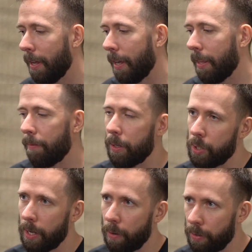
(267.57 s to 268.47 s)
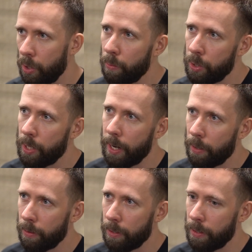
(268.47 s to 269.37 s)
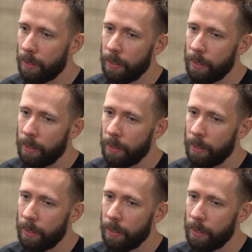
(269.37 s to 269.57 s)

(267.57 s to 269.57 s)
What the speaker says: And then when StarCraft II was announced,